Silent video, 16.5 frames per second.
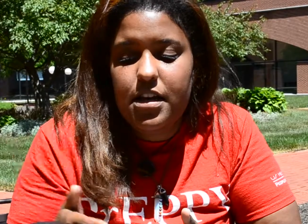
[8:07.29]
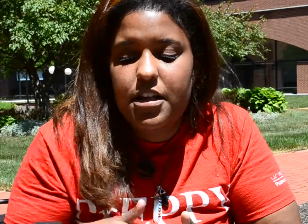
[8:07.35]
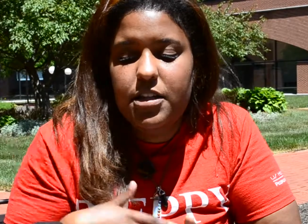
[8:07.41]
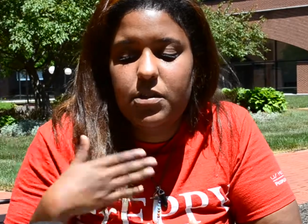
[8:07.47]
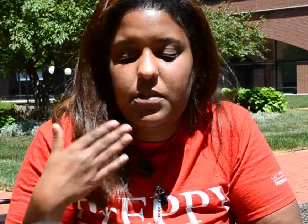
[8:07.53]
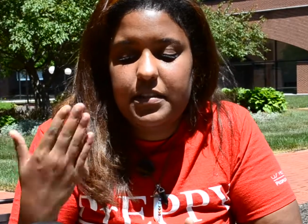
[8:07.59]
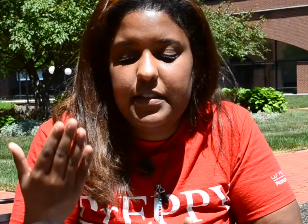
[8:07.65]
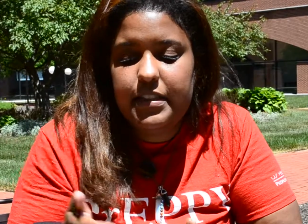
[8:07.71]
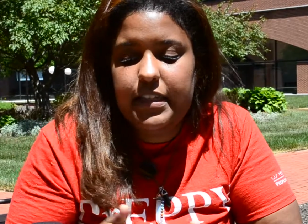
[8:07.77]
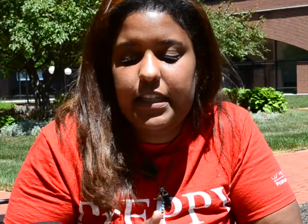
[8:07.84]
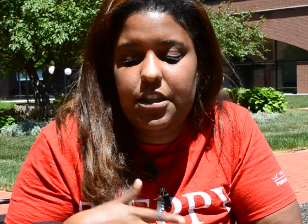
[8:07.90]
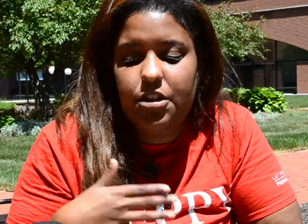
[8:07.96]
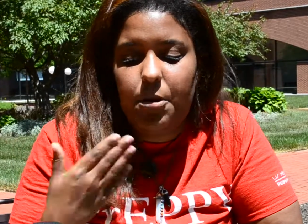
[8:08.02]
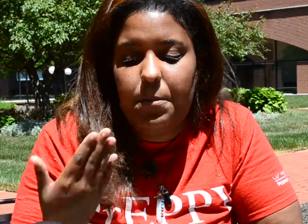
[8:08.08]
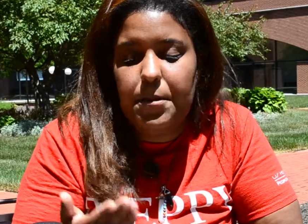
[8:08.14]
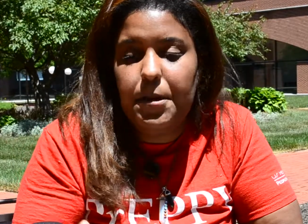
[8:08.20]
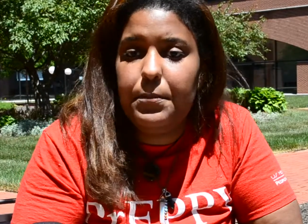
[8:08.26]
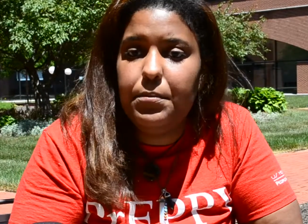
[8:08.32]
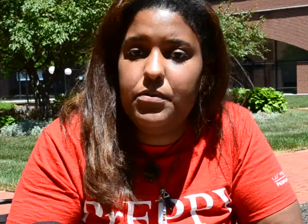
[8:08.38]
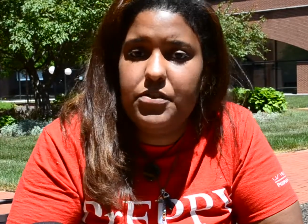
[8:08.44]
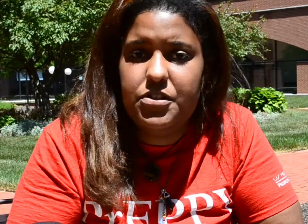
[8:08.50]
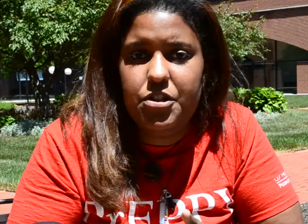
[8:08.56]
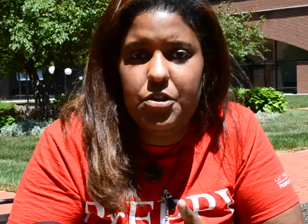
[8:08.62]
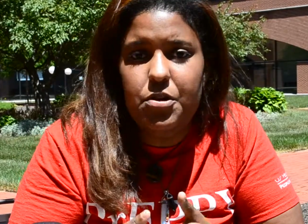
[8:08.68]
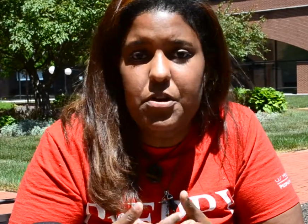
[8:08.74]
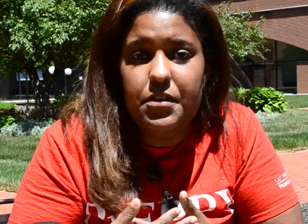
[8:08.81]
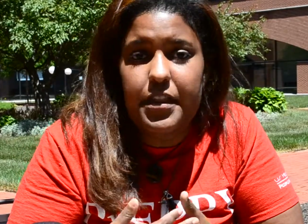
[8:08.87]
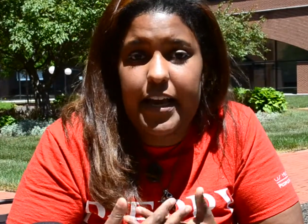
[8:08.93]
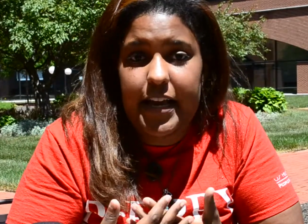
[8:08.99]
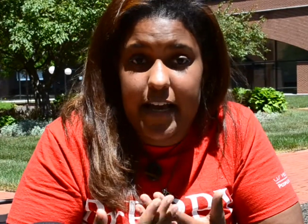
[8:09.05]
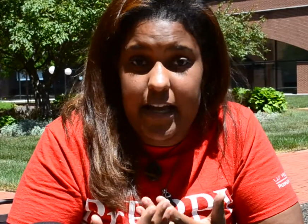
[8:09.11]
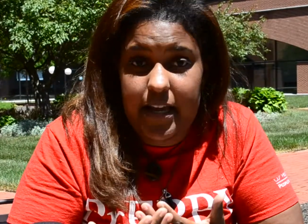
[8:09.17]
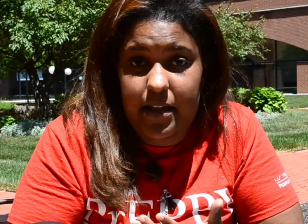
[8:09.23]
you'll see that there are people too, and
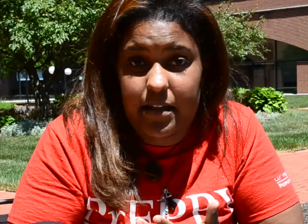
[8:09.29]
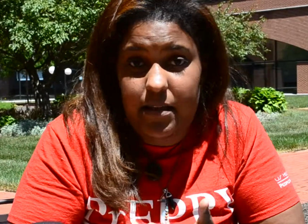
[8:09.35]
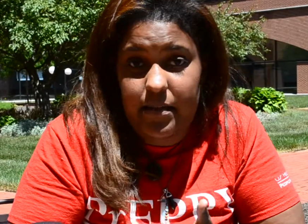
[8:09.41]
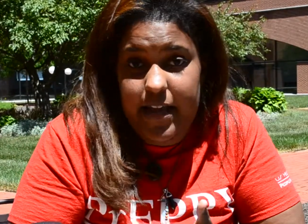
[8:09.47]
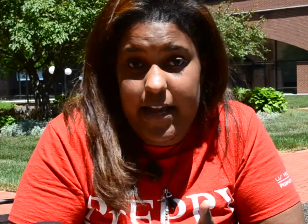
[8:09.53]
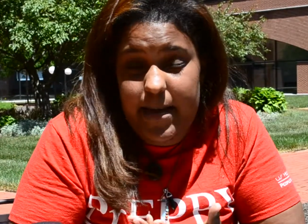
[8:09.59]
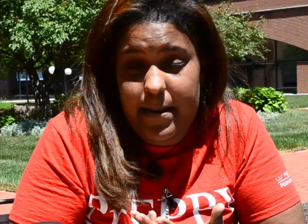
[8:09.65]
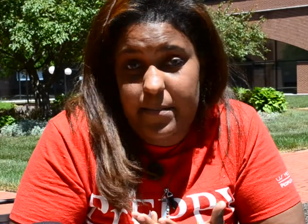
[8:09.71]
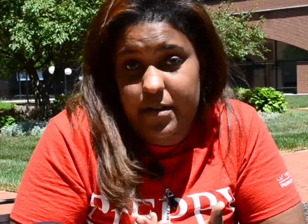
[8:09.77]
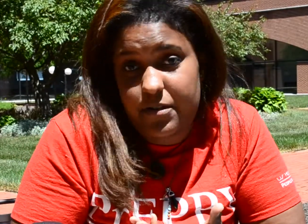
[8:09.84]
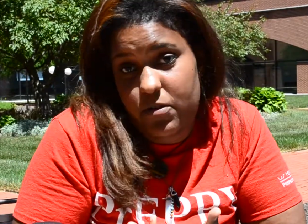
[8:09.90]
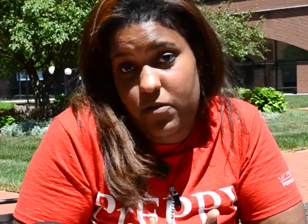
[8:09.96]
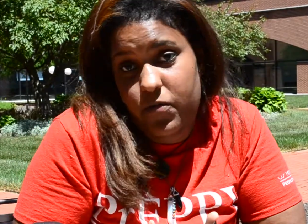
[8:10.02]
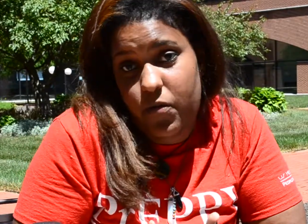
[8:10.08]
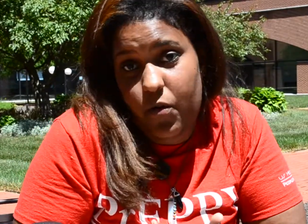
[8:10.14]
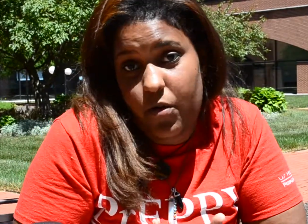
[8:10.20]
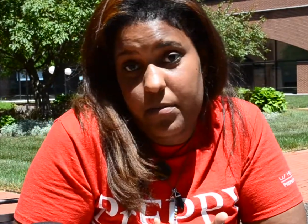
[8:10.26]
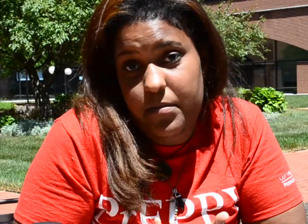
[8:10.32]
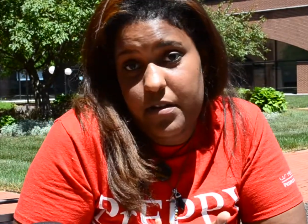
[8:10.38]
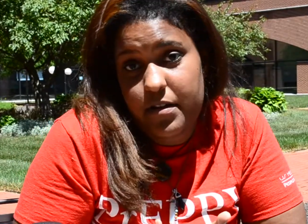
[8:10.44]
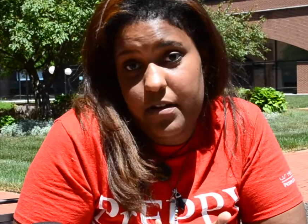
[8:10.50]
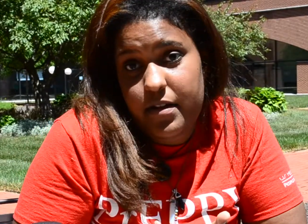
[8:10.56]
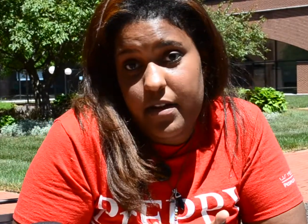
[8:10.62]
they get misinformed,